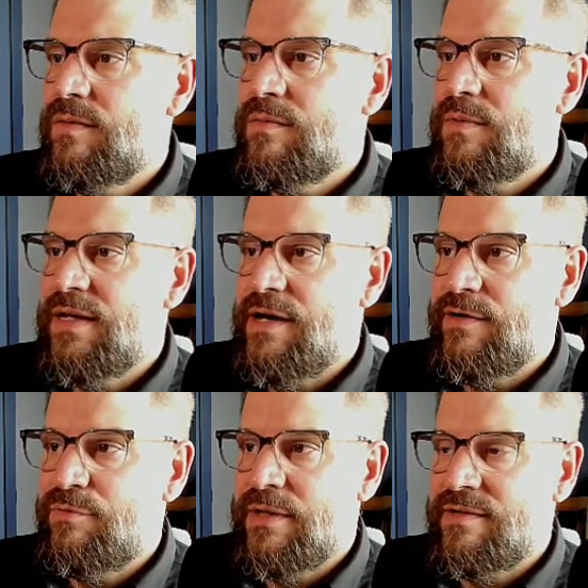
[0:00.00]
But now
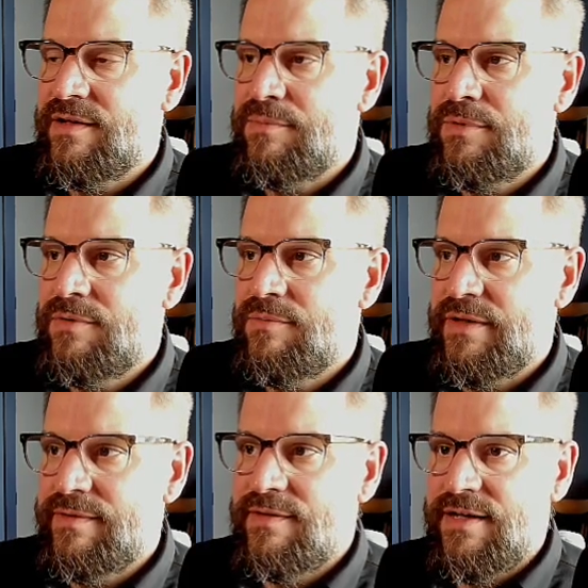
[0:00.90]
I've picked up
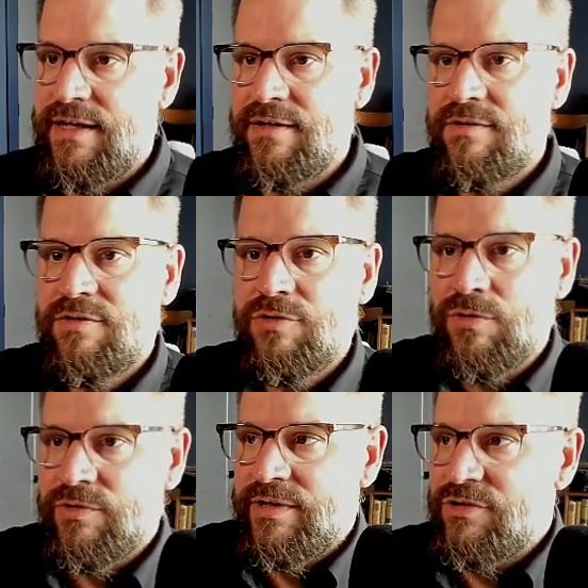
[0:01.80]
month to date,
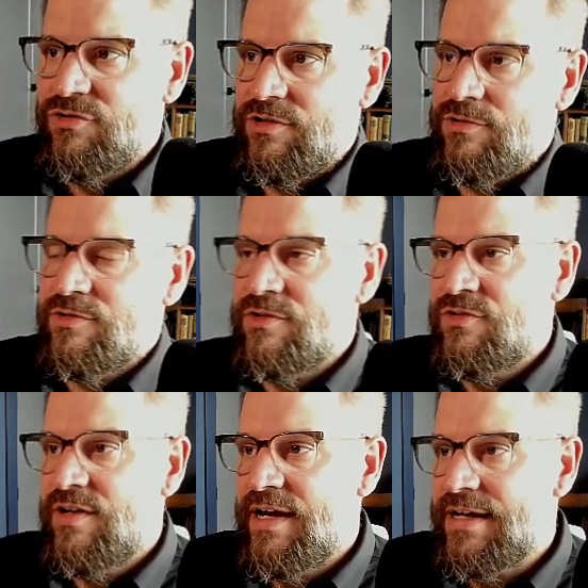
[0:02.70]
total energy
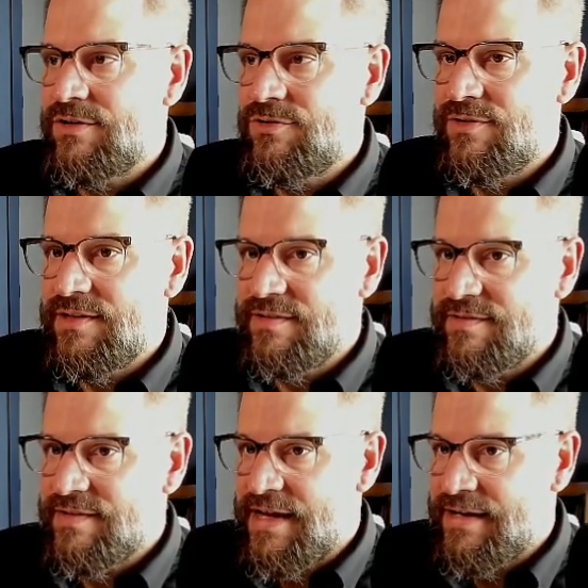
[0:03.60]
usage. I could do the
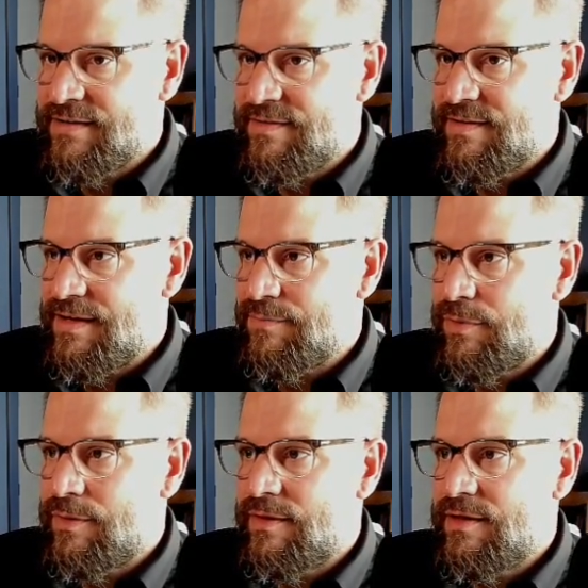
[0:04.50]
exact same
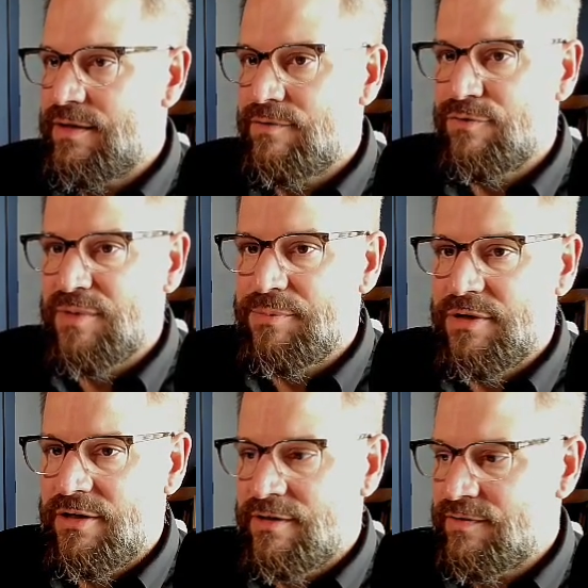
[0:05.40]
thing for my
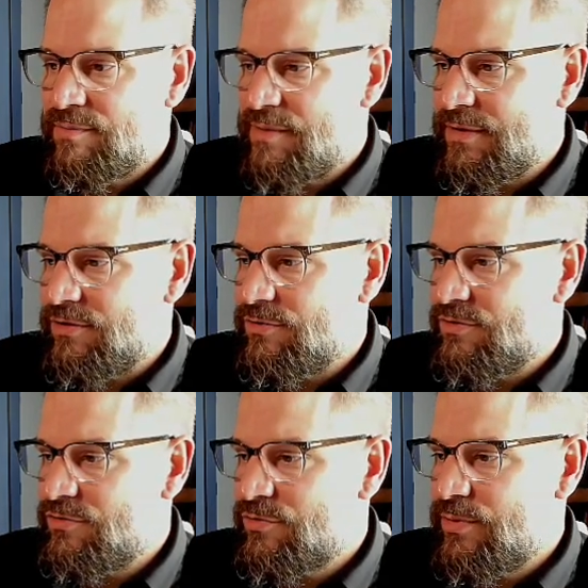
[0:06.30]
products. Maybe I'll do it
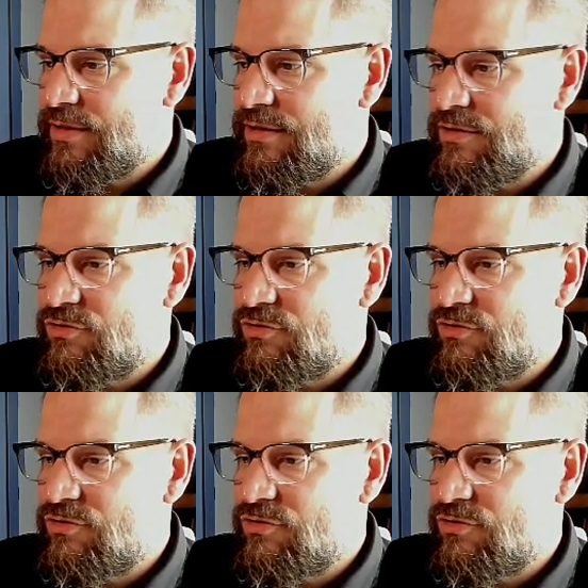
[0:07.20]
just quickly and